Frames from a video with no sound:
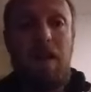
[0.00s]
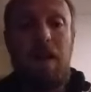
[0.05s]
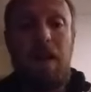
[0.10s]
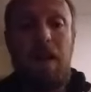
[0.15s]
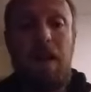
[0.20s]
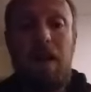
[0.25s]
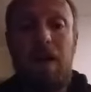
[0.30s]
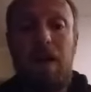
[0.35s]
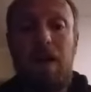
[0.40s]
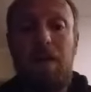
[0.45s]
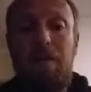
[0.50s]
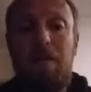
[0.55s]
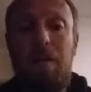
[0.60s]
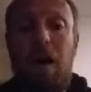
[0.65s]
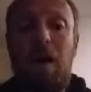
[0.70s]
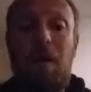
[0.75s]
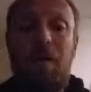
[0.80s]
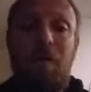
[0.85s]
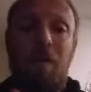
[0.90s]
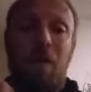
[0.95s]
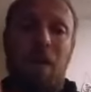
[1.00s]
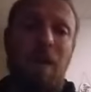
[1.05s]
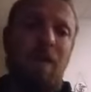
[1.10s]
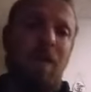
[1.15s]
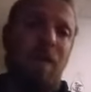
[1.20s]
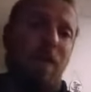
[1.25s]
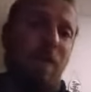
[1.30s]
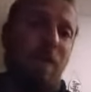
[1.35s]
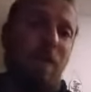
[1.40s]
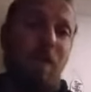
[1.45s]
our
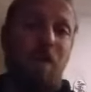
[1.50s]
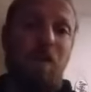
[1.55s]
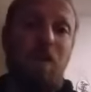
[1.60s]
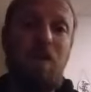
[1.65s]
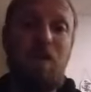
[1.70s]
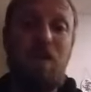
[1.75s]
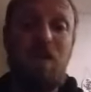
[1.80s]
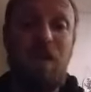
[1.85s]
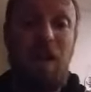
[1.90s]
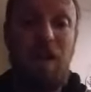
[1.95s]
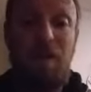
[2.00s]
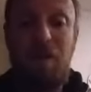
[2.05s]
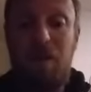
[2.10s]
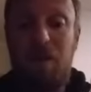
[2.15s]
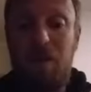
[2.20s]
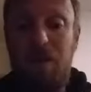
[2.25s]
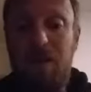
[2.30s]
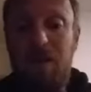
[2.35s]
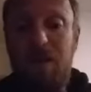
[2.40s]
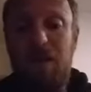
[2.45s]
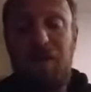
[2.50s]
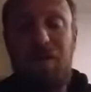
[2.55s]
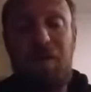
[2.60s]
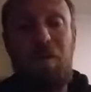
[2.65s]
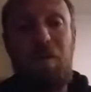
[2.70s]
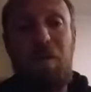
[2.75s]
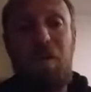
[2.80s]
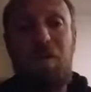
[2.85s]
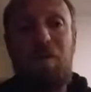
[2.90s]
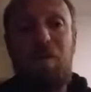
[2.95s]
forever foods, I'll be honest with you,
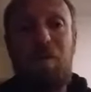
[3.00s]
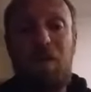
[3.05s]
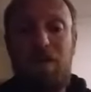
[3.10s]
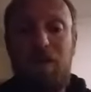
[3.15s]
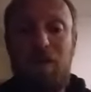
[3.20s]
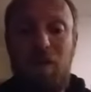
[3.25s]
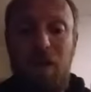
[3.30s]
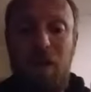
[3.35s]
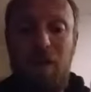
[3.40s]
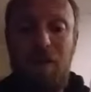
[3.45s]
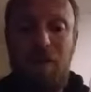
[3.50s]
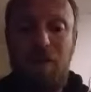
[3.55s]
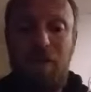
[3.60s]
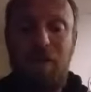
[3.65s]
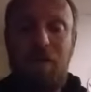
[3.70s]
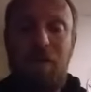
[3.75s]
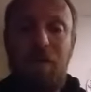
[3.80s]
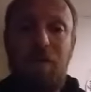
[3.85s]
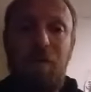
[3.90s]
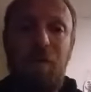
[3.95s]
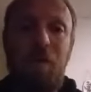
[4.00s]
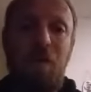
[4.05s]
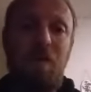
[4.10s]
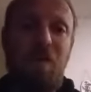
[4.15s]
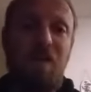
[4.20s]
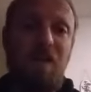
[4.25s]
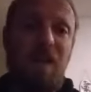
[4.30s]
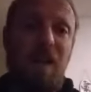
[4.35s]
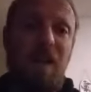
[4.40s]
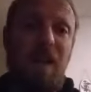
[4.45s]
we've got forever
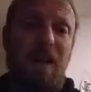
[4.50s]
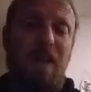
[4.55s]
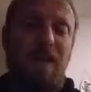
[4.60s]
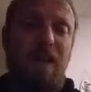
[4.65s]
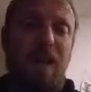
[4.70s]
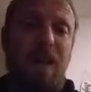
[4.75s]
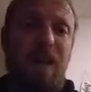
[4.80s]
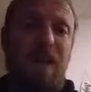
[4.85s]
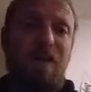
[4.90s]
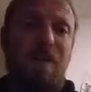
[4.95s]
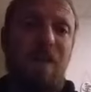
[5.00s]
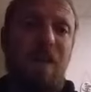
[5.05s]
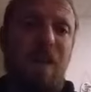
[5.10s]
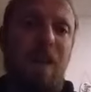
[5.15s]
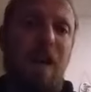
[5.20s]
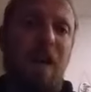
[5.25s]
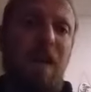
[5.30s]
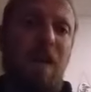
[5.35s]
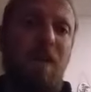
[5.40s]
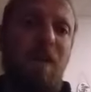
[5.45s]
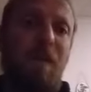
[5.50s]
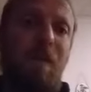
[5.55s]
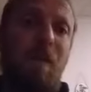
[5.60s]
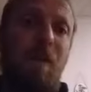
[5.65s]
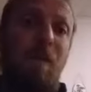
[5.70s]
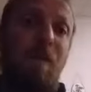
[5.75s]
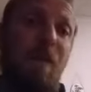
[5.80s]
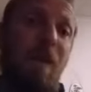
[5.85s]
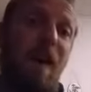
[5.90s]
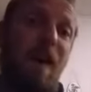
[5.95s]
foods that has been going for
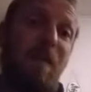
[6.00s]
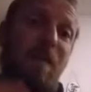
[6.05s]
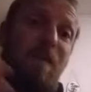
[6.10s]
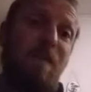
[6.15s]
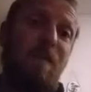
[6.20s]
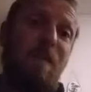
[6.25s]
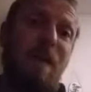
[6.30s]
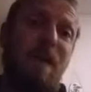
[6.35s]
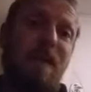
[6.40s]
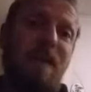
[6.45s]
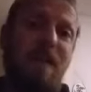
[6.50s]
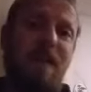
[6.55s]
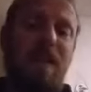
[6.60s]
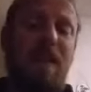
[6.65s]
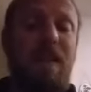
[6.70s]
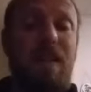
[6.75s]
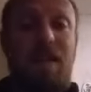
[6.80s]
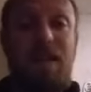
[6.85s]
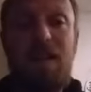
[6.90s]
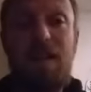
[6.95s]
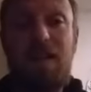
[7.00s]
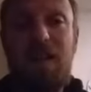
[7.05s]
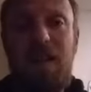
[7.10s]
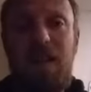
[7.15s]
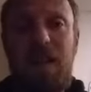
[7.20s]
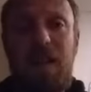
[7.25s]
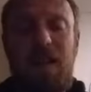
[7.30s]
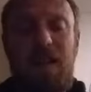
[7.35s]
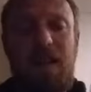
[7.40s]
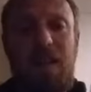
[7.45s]
5+ years
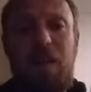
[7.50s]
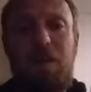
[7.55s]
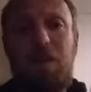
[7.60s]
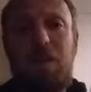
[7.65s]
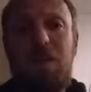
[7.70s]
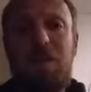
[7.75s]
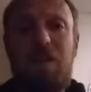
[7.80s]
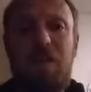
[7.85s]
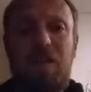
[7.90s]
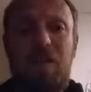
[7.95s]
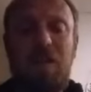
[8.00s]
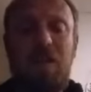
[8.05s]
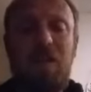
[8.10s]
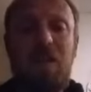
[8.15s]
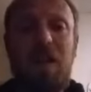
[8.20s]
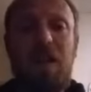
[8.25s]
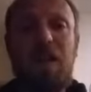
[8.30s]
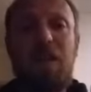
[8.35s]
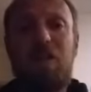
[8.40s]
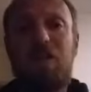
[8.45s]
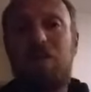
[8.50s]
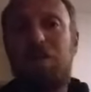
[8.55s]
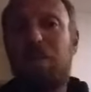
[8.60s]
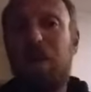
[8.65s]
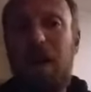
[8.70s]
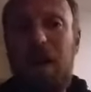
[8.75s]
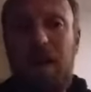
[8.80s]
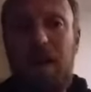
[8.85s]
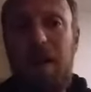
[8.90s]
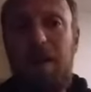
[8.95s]
that we decided to
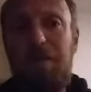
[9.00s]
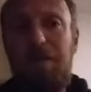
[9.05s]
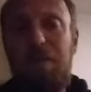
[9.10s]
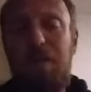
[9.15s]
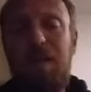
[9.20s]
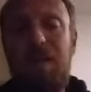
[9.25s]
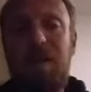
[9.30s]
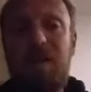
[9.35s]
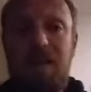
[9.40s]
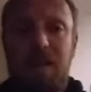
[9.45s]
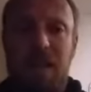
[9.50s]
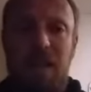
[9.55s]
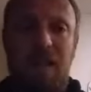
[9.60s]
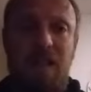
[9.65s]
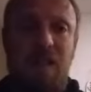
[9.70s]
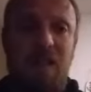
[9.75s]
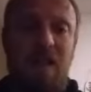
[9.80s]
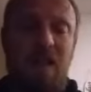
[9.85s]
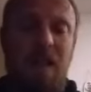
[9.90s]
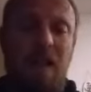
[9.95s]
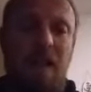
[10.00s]
break open and test,